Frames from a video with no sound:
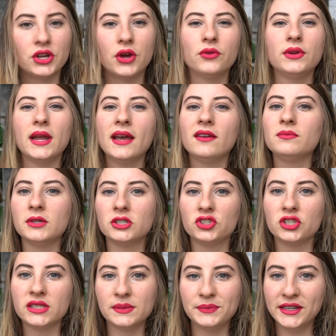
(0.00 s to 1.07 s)
don't have
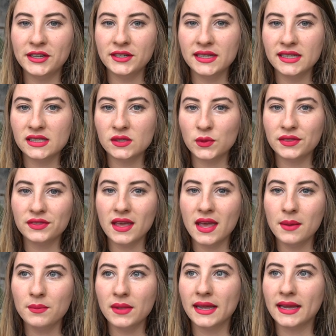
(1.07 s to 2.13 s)
much experience with
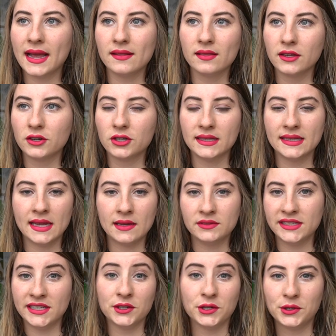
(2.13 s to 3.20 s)
them. Like, I literally have
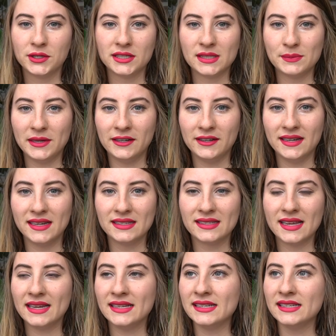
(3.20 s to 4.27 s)
zero
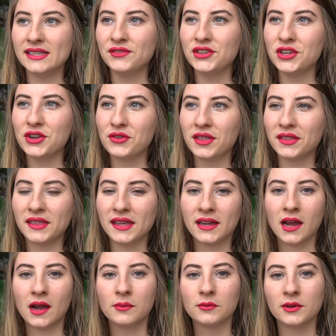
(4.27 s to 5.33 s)
experience. I didn't even know that they
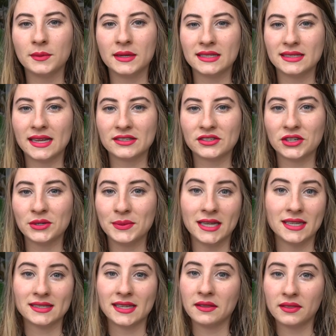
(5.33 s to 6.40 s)
come from a desert
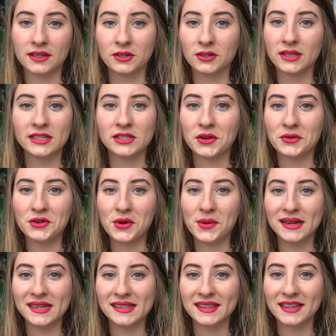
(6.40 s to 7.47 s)
because I literally don't know
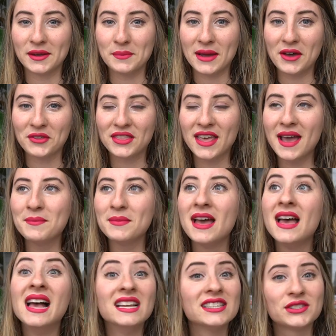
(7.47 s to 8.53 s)
anything about them.
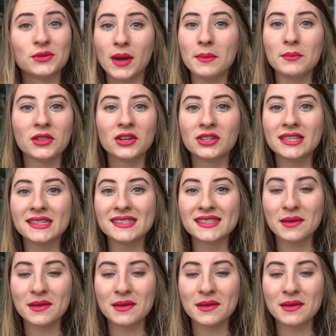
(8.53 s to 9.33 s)
So I'm learning